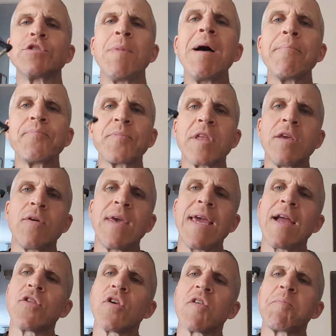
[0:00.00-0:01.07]
them up. You
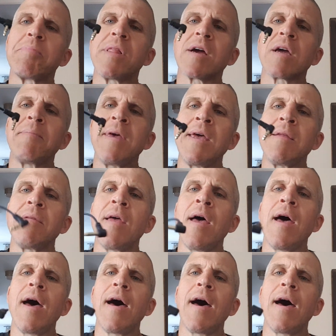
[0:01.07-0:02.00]
can't just plug them in.